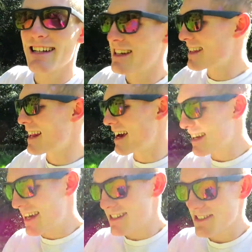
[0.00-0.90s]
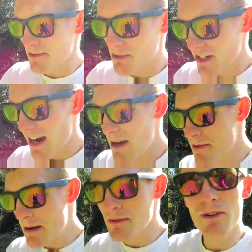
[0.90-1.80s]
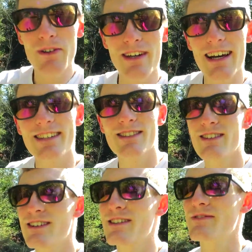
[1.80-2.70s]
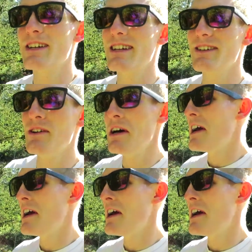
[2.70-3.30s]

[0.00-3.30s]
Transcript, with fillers: Hit the like, hit the subscribe, and let me know what you guys thought of the video.